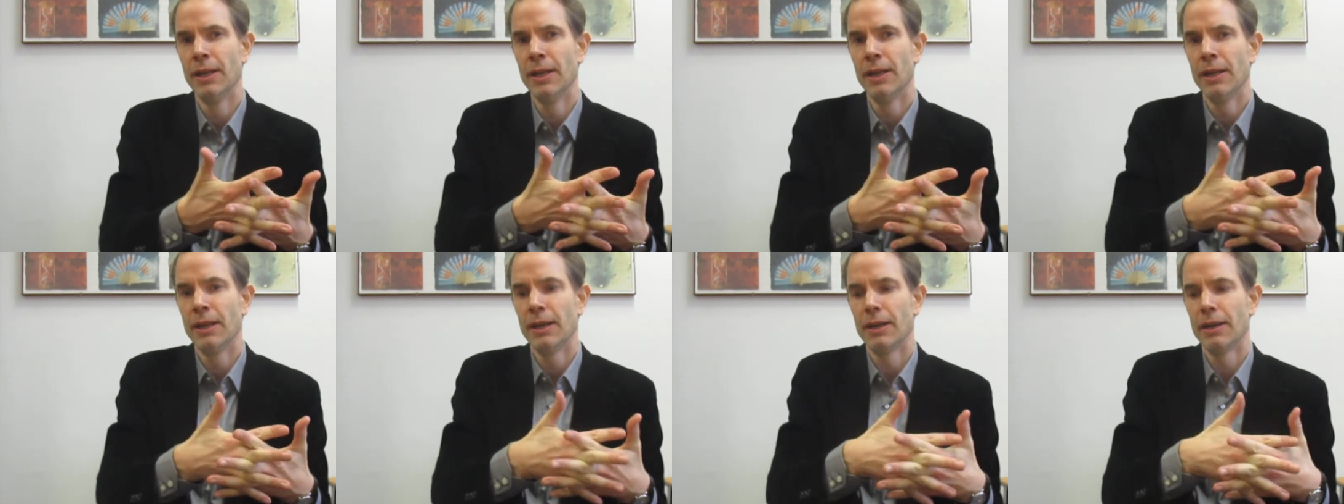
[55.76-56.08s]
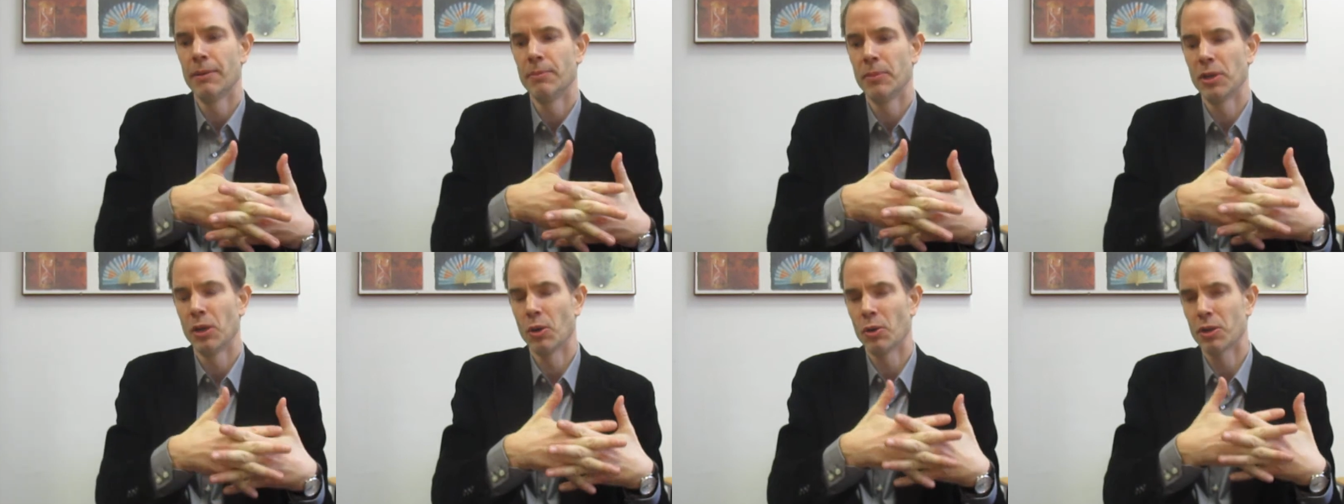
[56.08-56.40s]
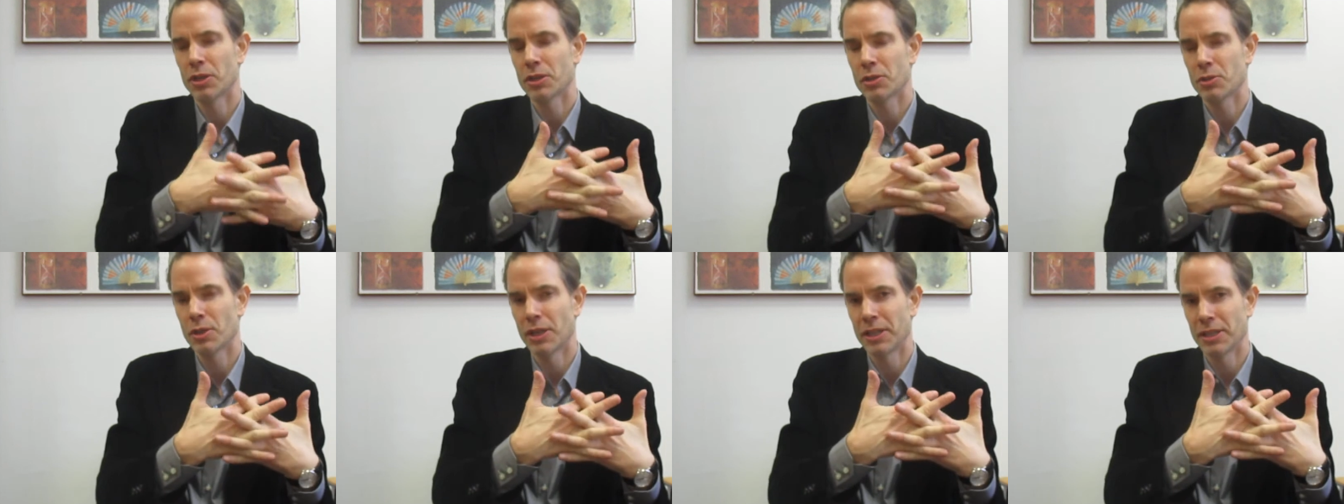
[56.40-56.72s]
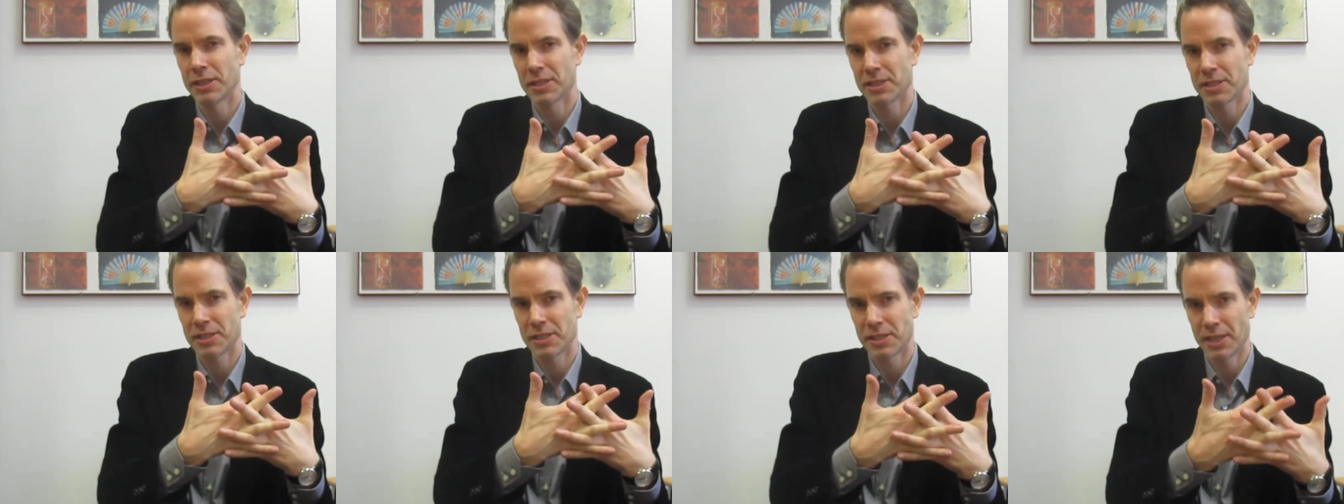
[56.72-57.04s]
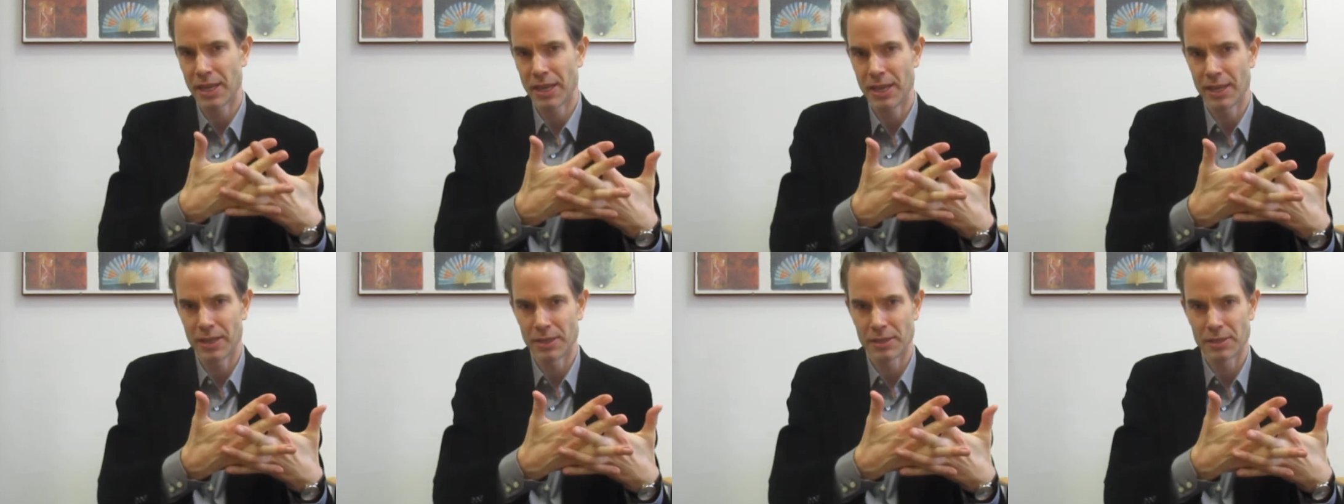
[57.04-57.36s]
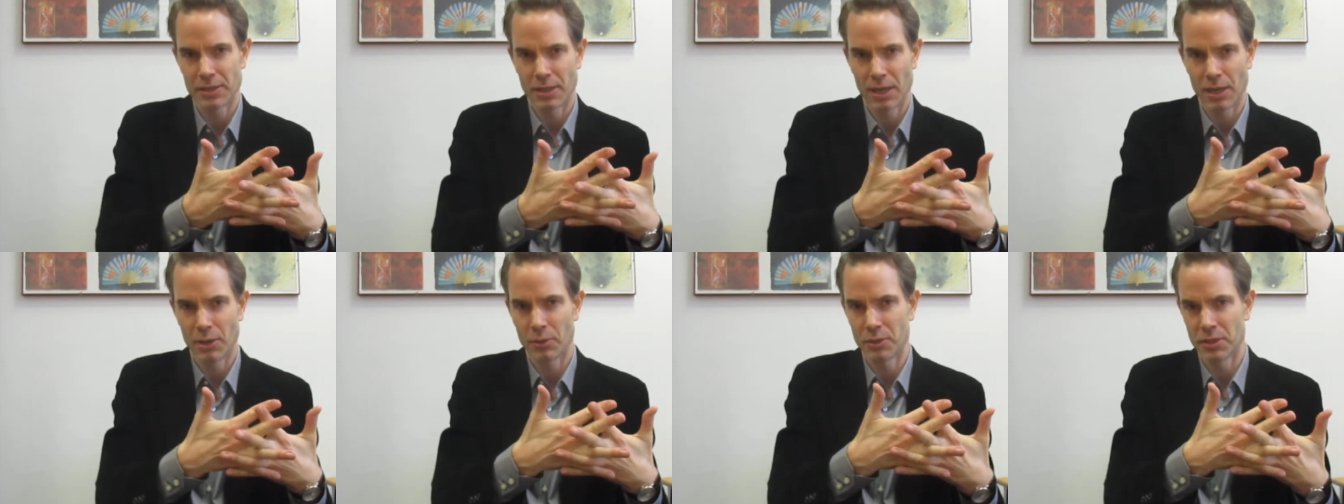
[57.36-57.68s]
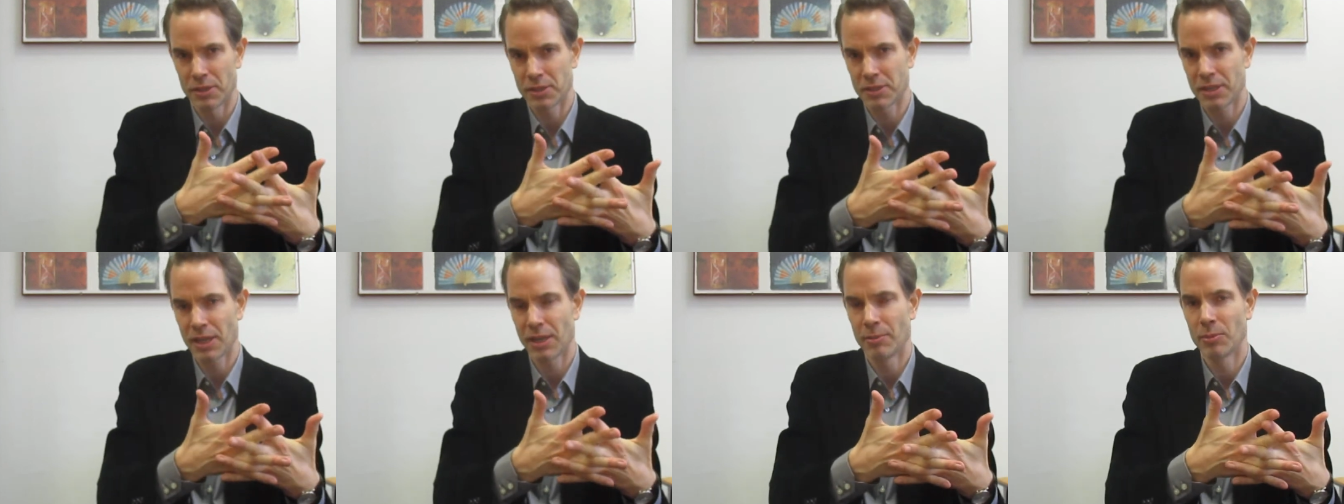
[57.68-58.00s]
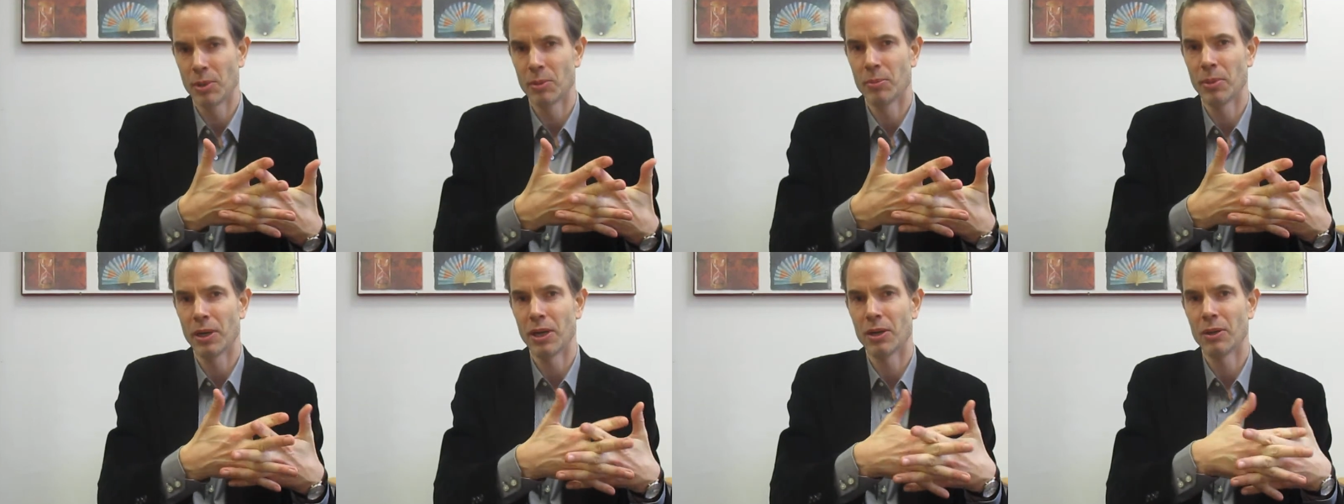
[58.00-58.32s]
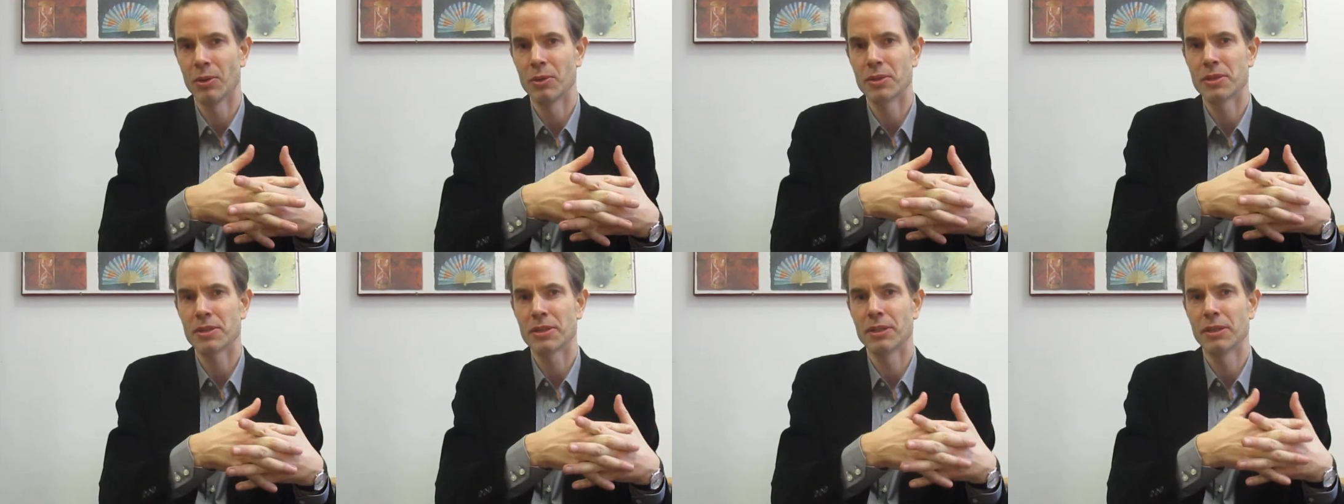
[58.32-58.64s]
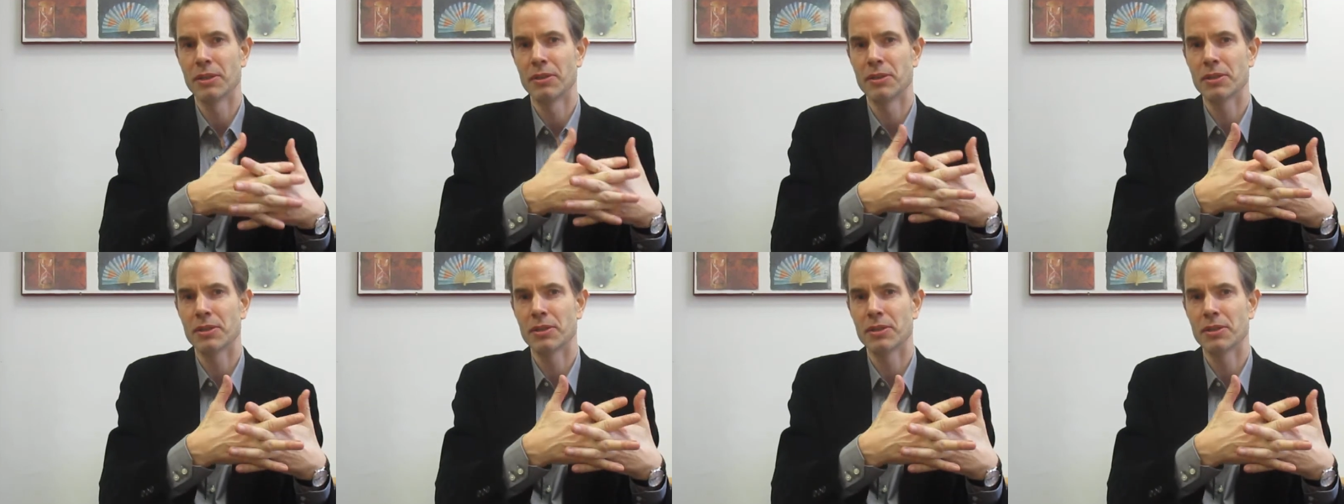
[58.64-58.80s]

In order to understand how this came about,